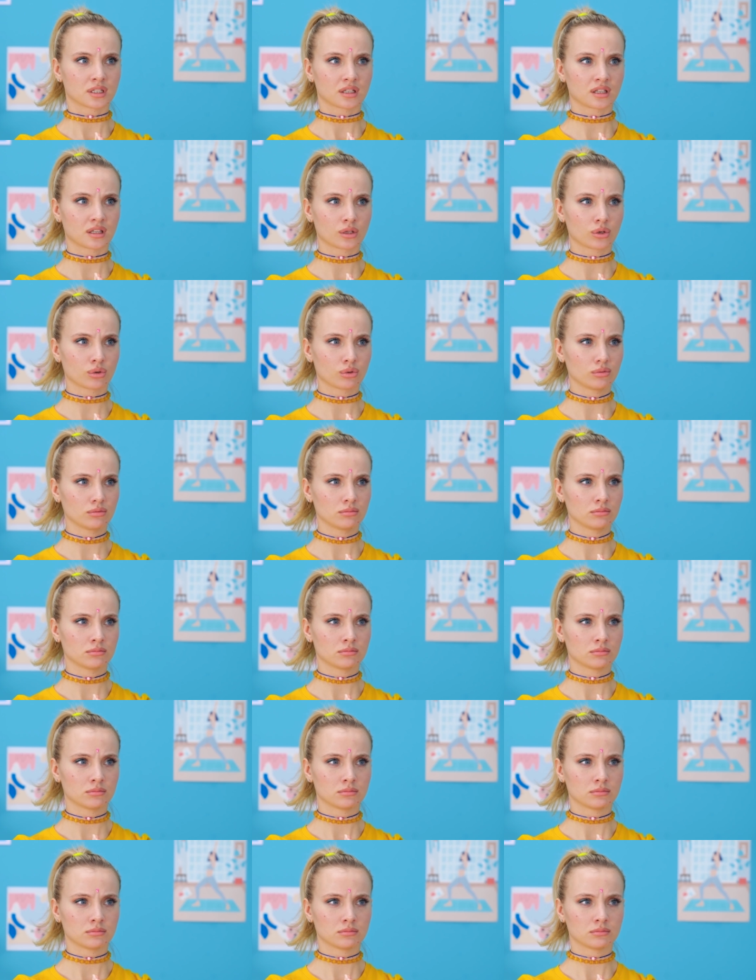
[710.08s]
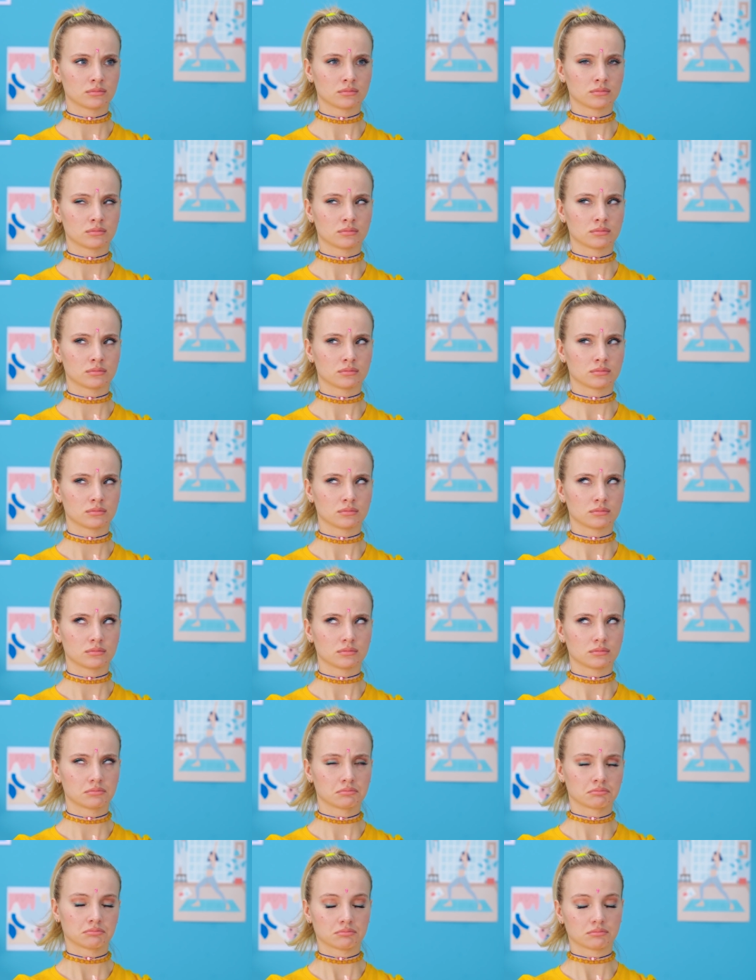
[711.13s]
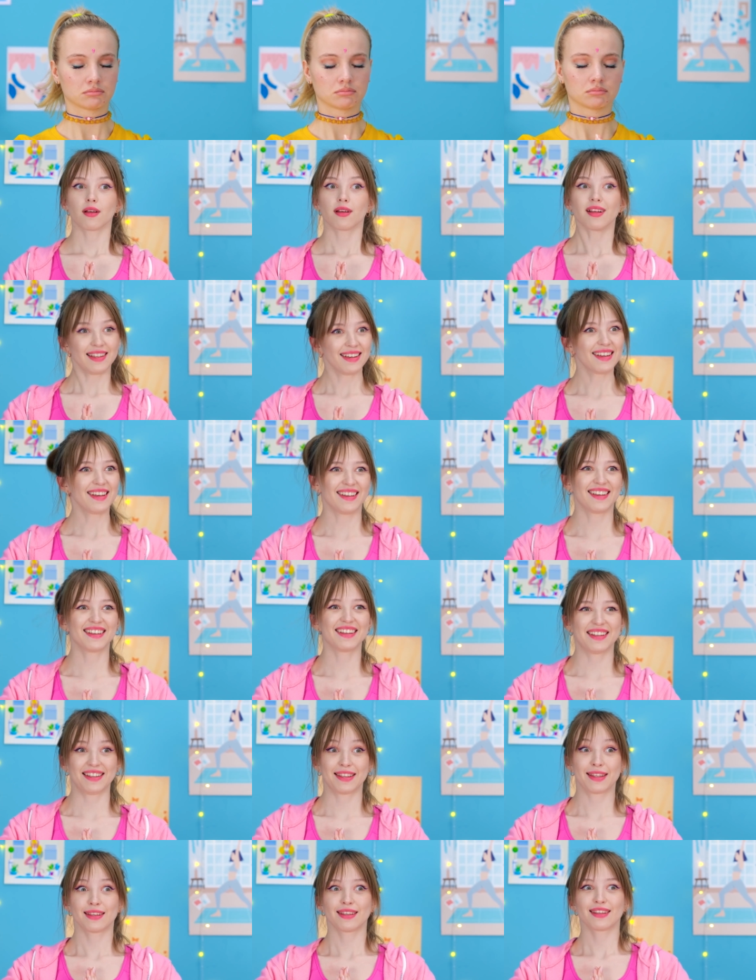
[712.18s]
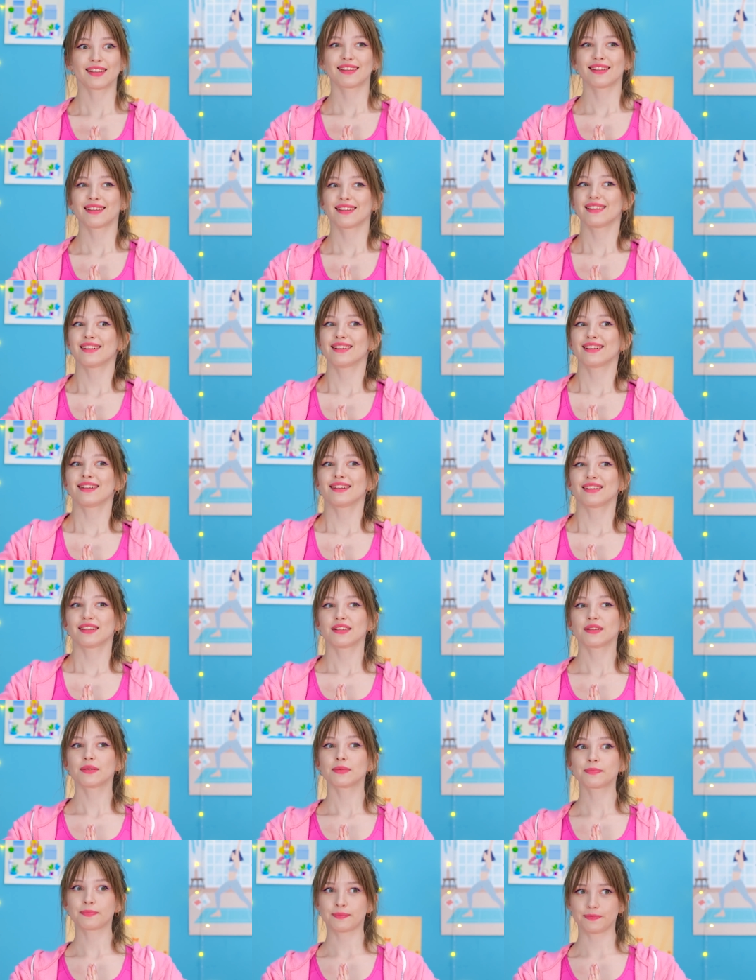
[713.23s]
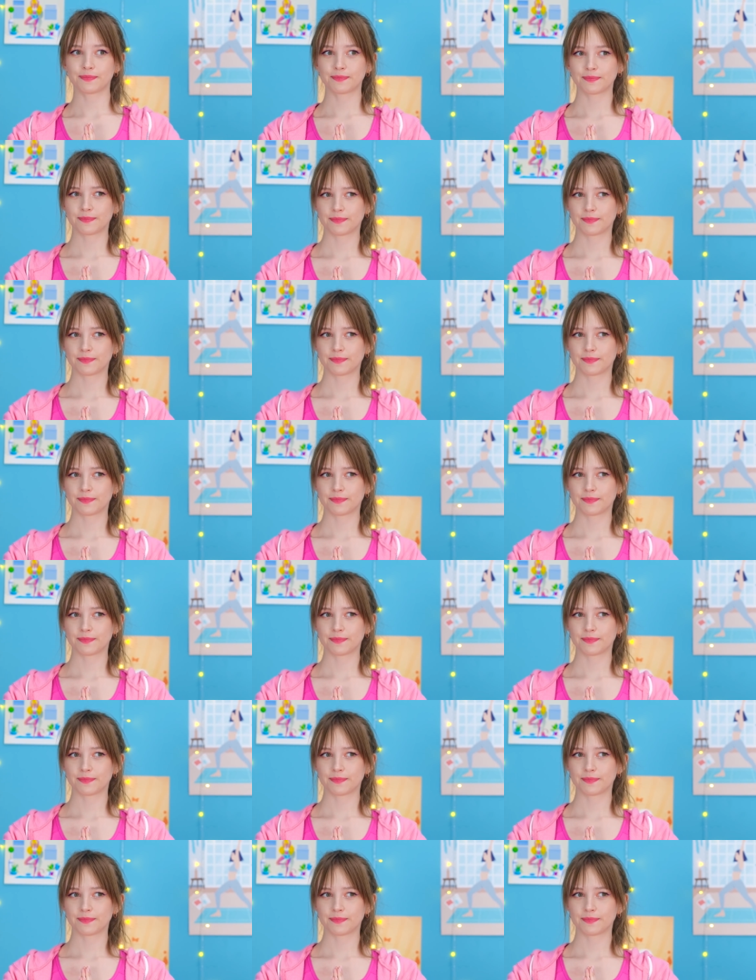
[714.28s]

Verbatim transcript: When did she get here? I can't believe she bought it!